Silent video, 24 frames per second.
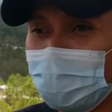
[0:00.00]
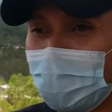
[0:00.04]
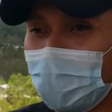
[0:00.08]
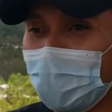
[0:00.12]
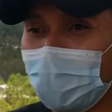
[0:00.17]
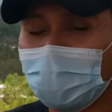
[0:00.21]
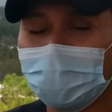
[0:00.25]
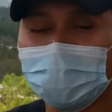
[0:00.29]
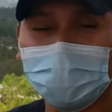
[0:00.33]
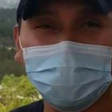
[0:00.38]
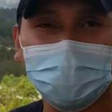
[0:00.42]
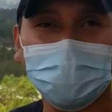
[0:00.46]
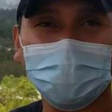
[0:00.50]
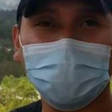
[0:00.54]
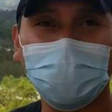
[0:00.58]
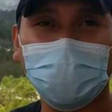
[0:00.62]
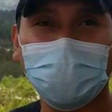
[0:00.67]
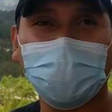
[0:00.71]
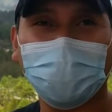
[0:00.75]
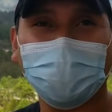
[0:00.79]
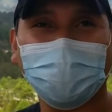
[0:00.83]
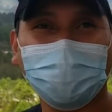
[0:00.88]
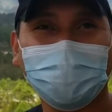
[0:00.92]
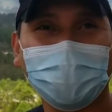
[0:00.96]
I don't even
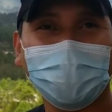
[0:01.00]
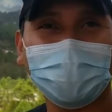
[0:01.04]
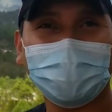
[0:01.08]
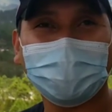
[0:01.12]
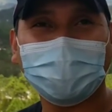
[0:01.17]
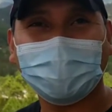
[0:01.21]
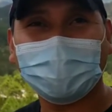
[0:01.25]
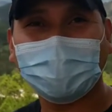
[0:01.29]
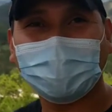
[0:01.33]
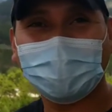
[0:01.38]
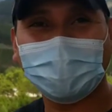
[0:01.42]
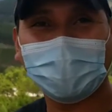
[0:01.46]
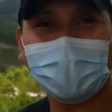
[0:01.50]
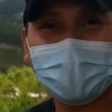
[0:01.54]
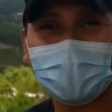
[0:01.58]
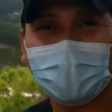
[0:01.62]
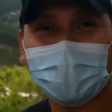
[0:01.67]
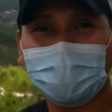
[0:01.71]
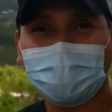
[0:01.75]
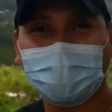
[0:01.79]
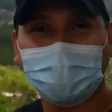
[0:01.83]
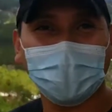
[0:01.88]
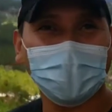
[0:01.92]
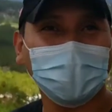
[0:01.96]
have like
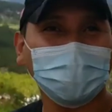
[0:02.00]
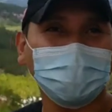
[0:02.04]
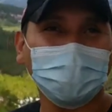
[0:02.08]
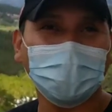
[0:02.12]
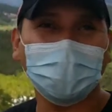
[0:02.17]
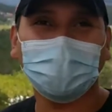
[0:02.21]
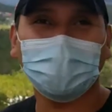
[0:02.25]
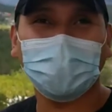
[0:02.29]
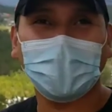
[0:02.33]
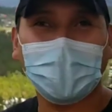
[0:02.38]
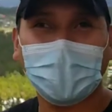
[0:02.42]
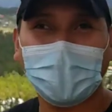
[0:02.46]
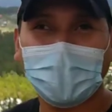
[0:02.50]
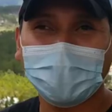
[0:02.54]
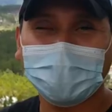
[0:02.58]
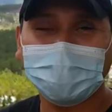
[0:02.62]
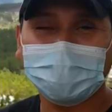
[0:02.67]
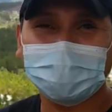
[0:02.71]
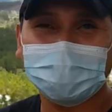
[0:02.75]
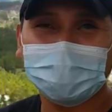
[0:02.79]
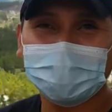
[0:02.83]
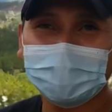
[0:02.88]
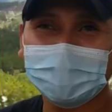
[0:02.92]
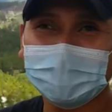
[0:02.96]
a Facebook
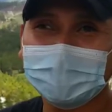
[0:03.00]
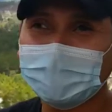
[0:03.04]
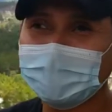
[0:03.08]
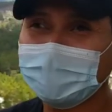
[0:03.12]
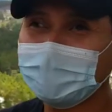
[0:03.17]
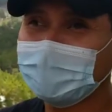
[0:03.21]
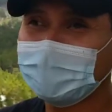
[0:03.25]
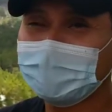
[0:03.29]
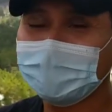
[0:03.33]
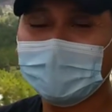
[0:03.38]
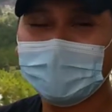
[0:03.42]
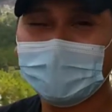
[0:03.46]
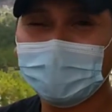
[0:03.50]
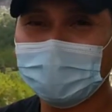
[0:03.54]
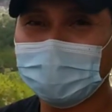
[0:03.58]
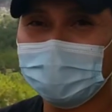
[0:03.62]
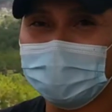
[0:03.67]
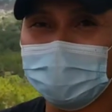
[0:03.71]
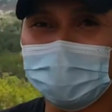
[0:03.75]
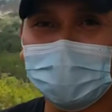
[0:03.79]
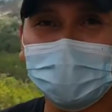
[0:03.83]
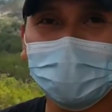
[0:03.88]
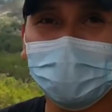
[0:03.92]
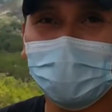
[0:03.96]
page. It's
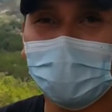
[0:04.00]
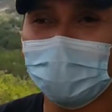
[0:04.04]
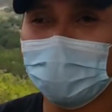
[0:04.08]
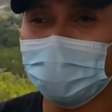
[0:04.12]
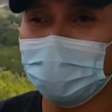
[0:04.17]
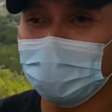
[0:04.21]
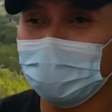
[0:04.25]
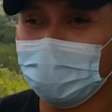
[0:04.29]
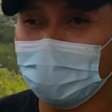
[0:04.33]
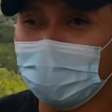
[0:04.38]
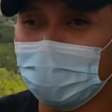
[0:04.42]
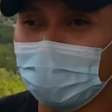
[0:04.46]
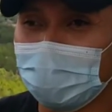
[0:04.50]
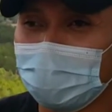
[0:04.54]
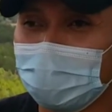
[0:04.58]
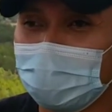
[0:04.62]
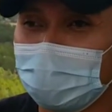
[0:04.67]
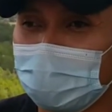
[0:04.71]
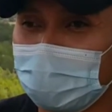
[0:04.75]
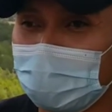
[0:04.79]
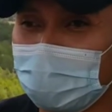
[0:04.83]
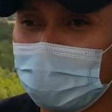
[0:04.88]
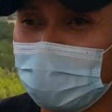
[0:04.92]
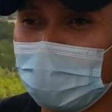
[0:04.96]
been going
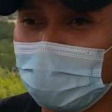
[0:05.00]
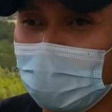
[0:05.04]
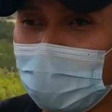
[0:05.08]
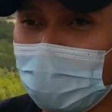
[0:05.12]
from